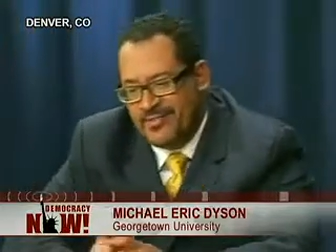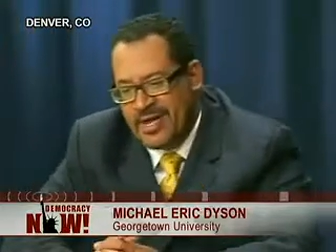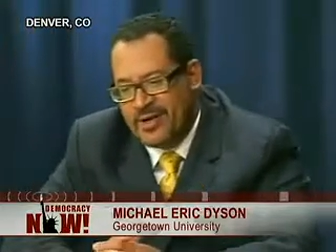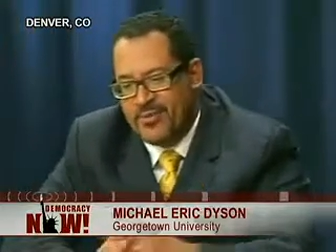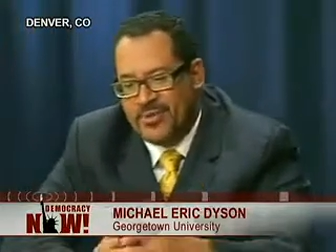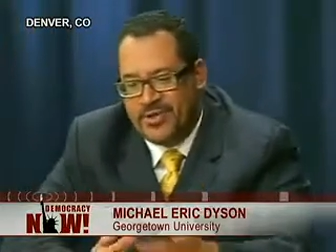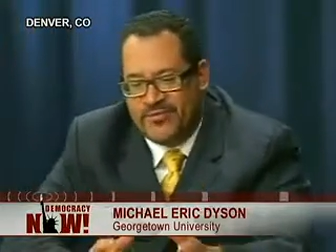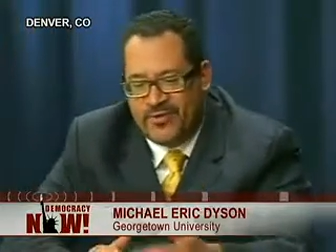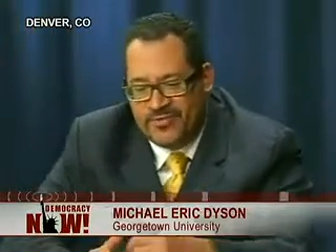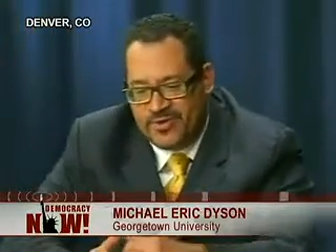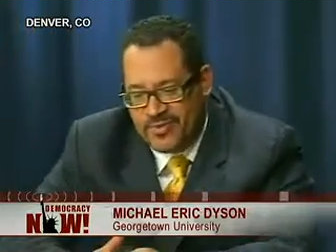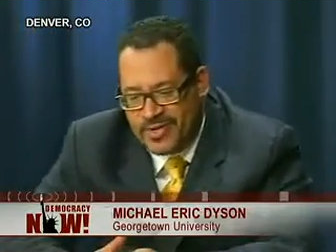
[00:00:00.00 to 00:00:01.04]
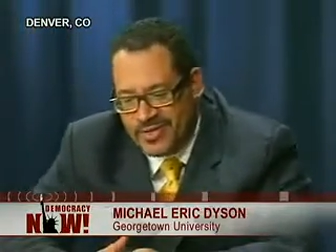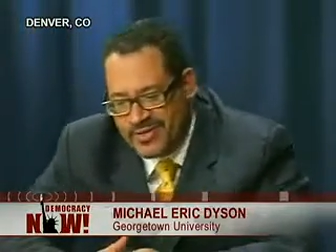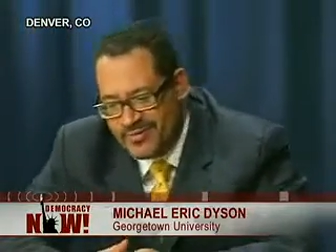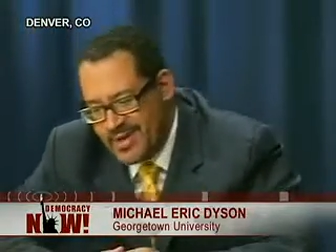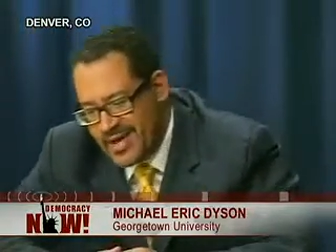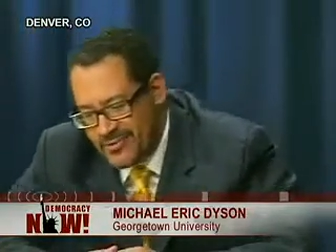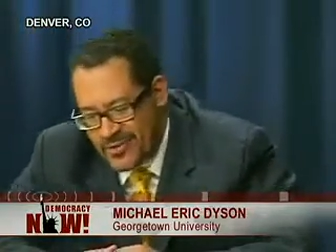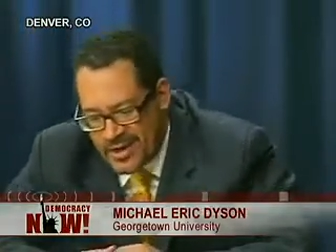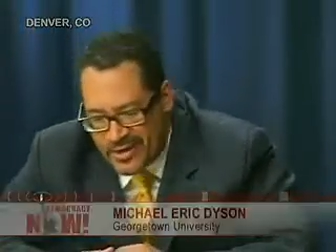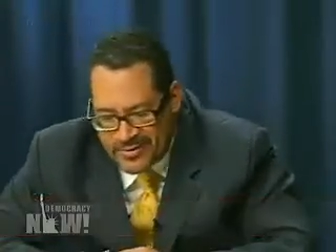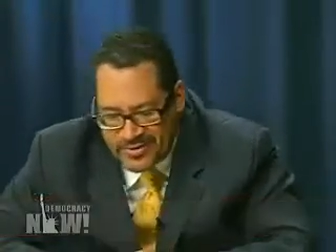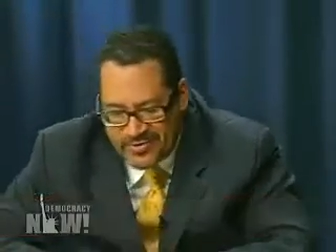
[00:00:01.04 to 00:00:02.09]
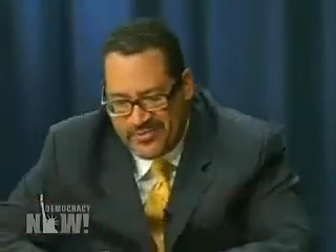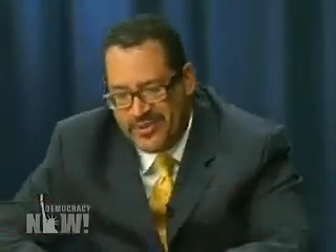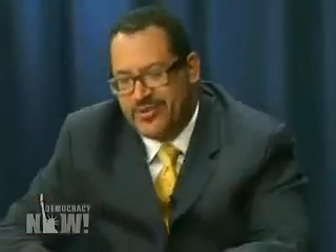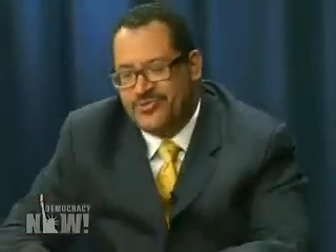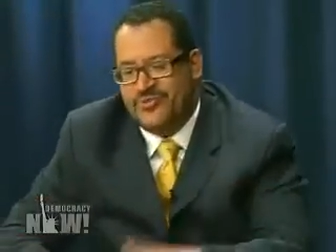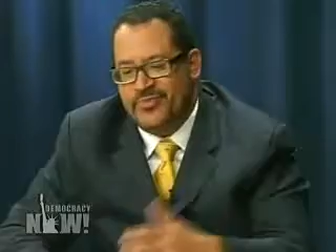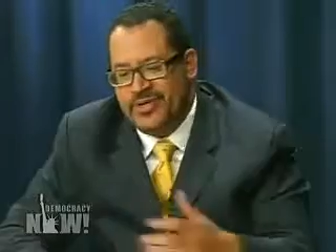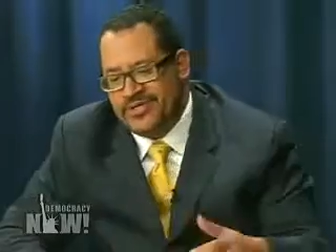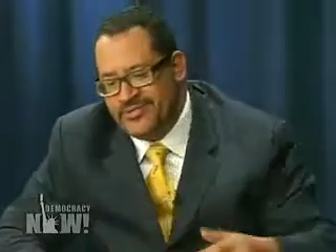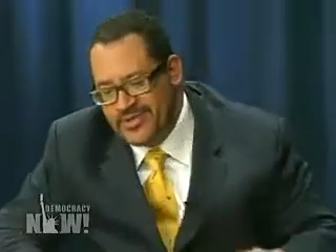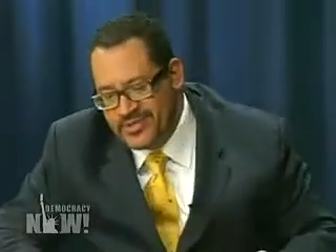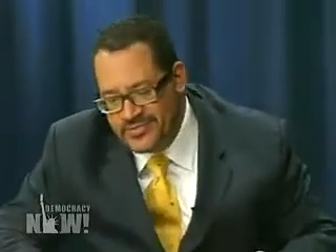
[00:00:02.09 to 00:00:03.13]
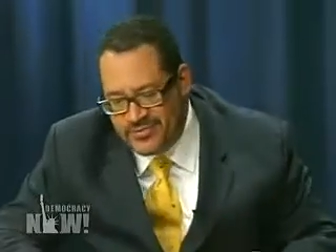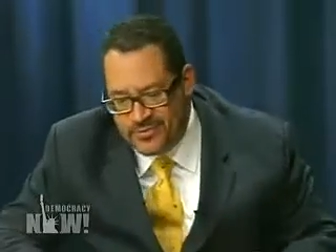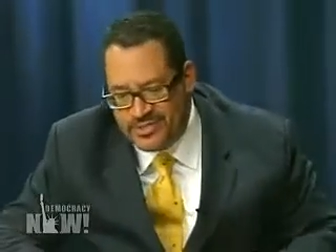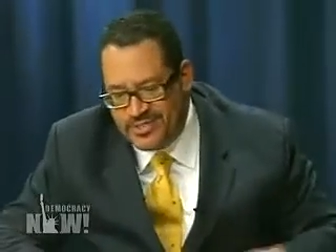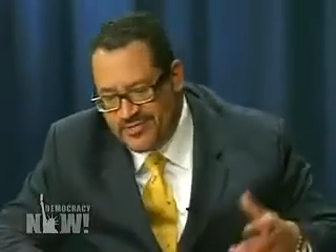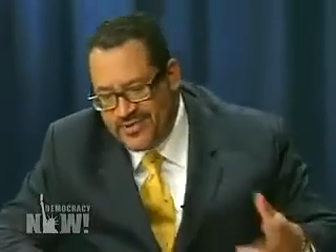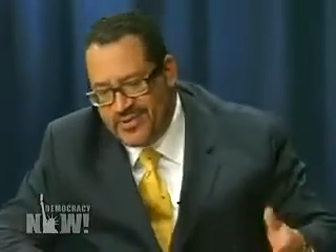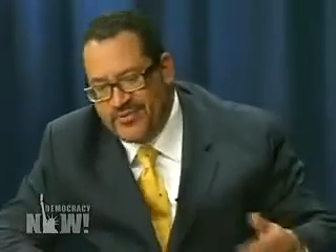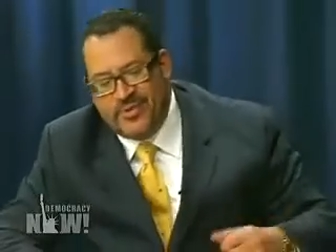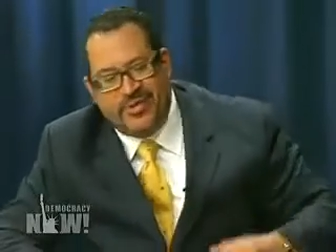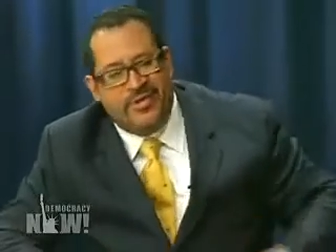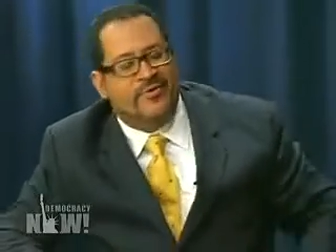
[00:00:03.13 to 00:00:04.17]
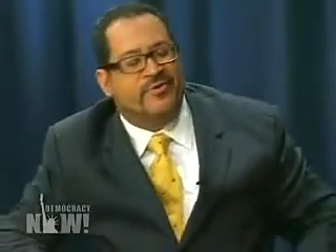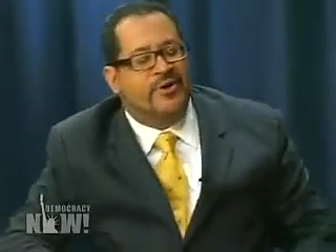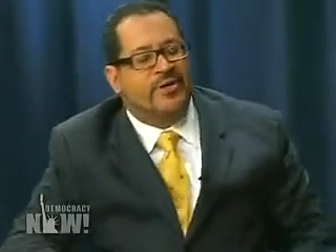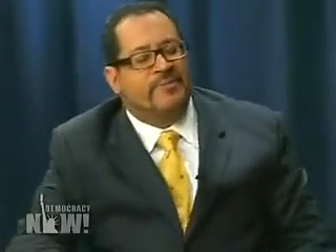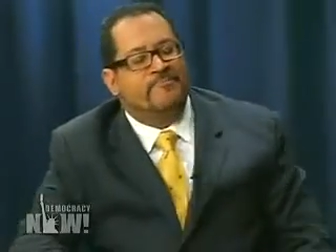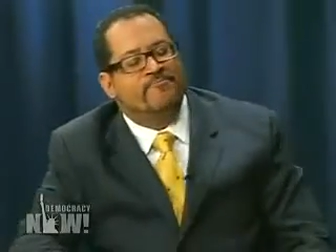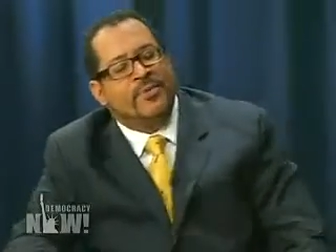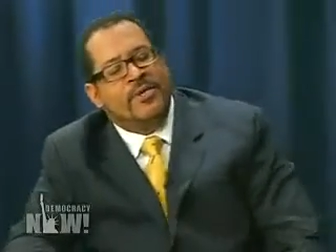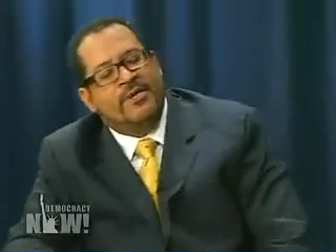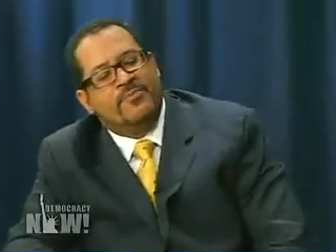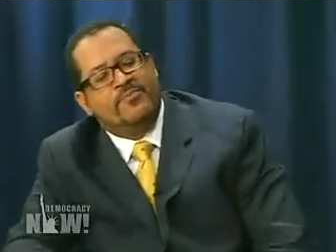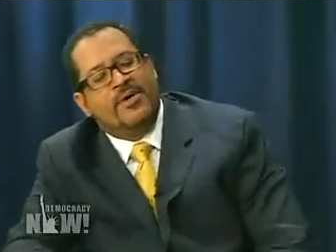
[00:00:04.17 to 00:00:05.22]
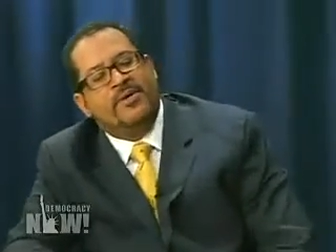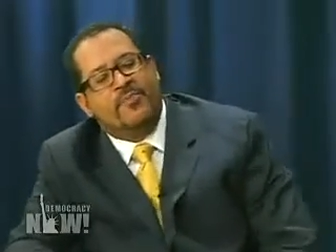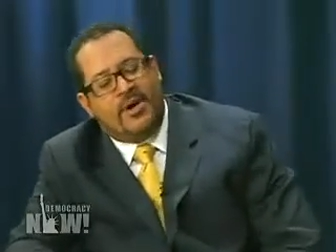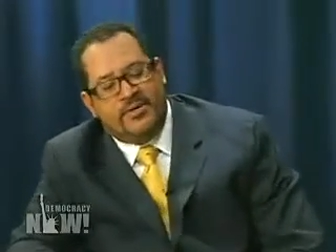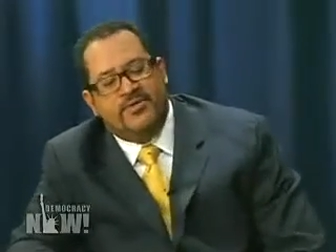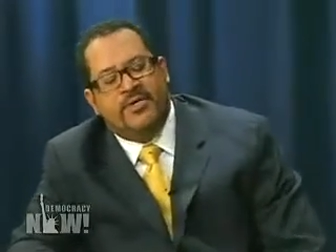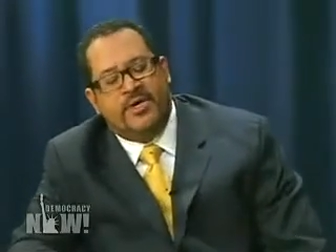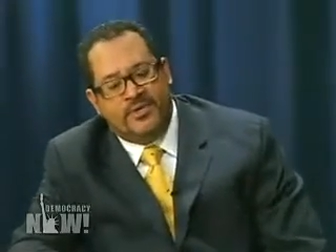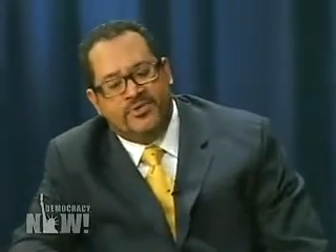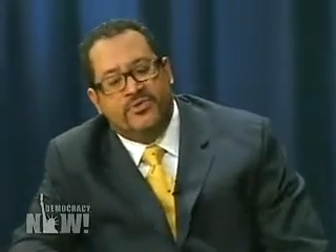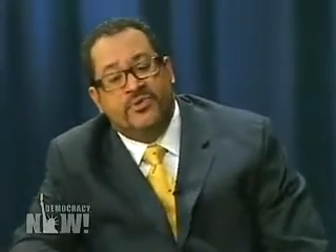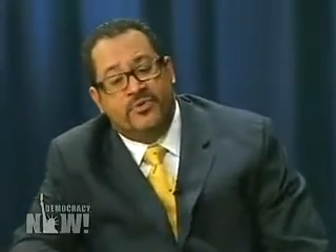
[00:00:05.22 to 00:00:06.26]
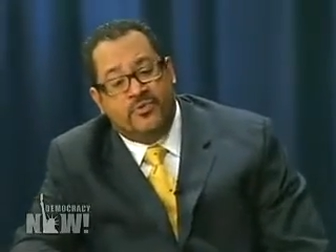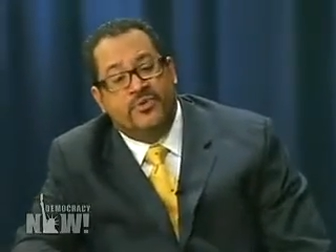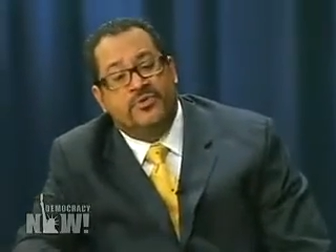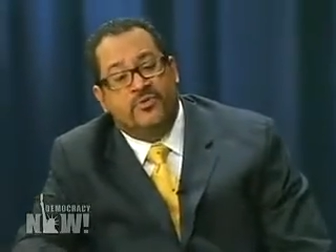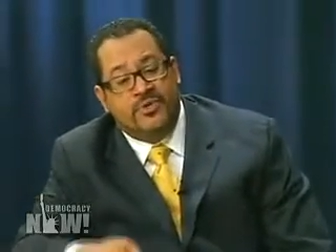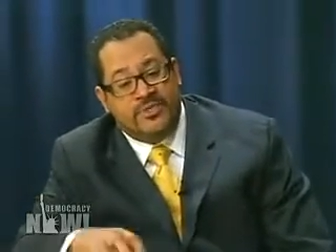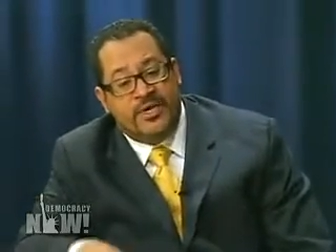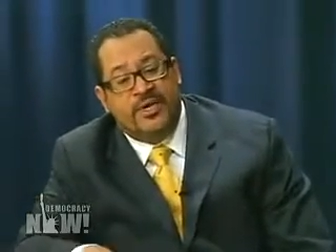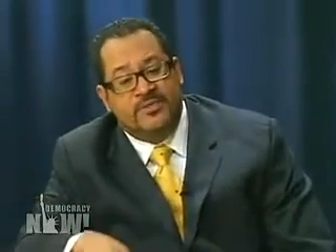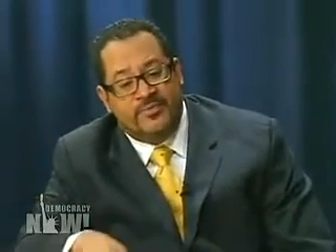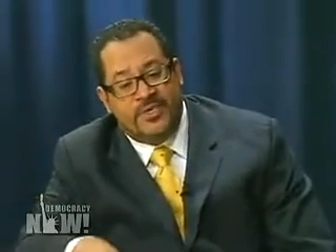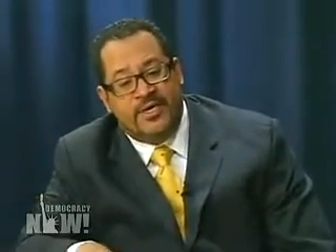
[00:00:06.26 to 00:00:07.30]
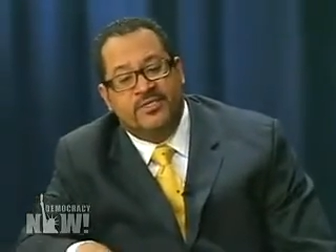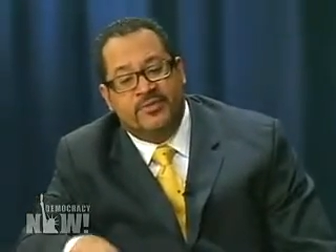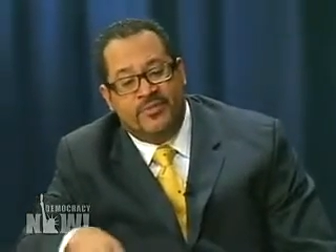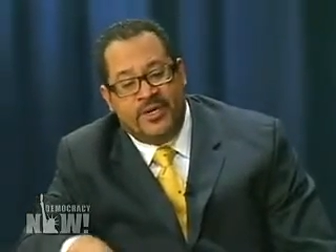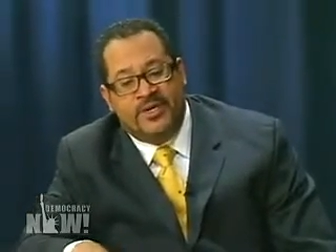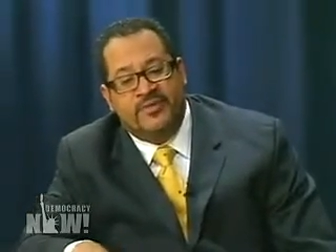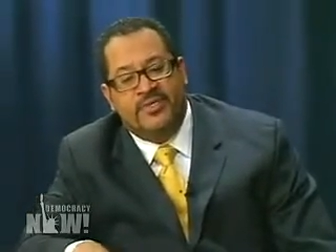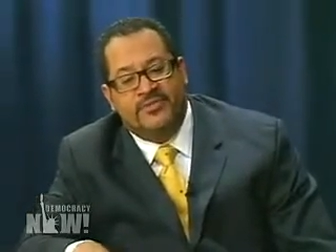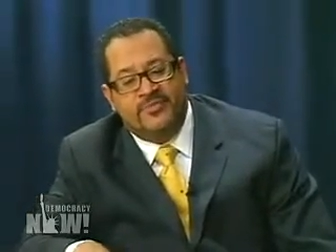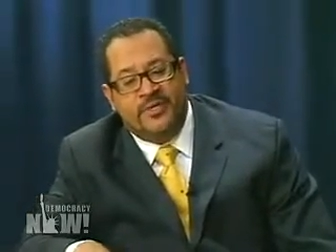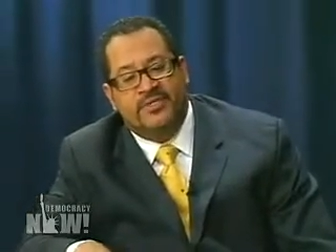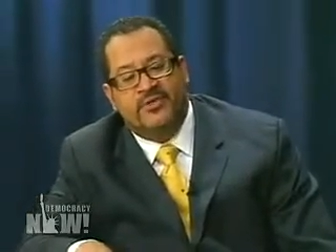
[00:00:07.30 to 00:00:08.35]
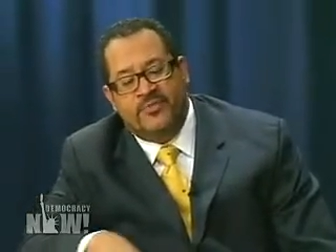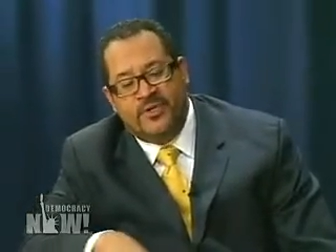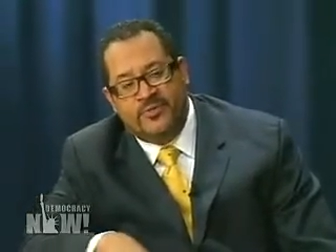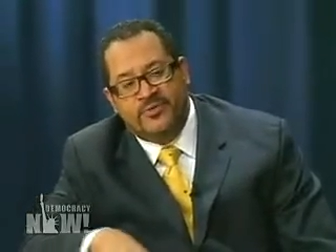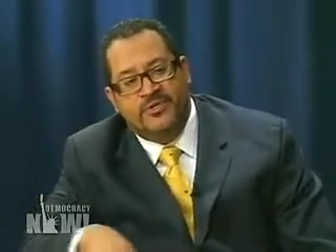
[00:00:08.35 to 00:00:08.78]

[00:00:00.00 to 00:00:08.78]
Black women have often been in the background of tremendous events for which they've never been given credit. But Martin Luther King Jr. was saying some things at the beginning of that speech that have been